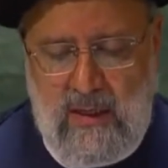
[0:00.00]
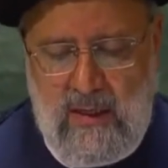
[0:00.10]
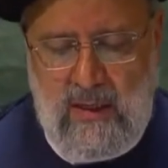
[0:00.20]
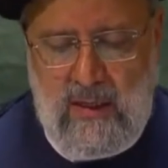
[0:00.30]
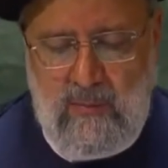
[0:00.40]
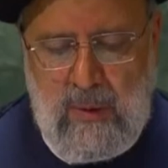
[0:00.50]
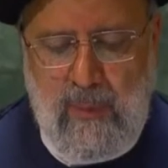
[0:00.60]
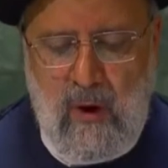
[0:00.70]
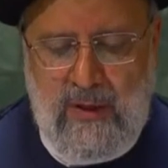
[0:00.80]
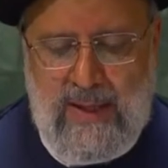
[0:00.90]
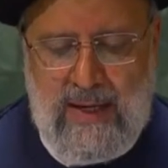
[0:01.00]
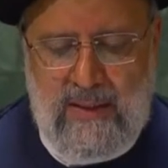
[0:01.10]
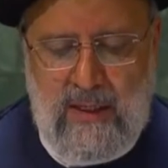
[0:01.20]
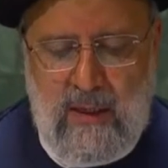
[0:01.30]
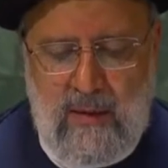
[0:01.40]
has been a
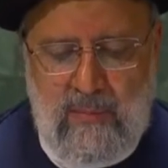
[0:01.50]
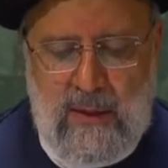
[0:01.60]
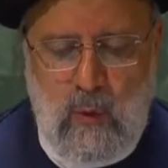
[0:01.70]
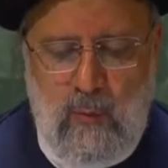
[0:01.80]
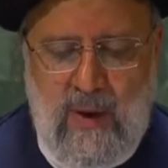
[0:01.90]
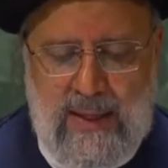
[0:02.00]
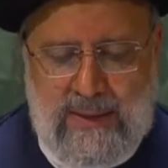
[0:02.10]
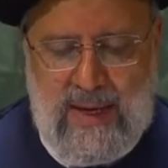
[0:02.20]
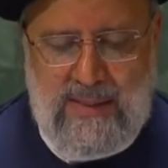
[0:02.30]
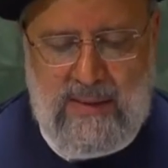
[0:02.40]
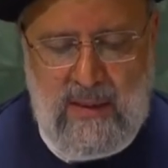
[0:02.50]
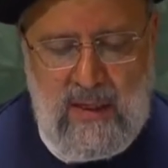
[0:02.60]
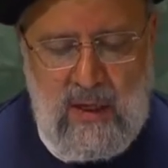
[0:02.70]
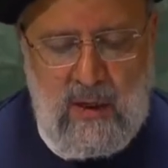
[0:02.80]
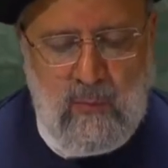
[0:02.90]
negation of their
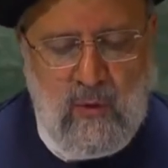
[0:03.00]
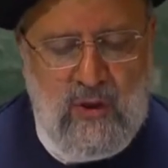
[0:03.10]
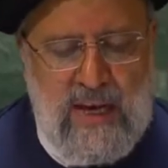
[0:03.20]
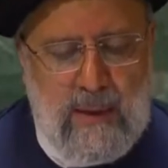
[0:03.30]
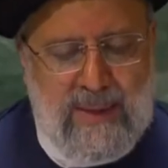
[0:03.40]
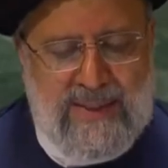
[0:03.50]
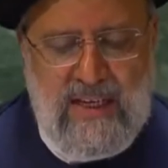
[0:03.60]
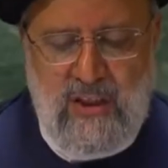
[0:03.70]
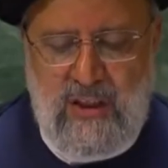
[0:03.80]
inherent rights.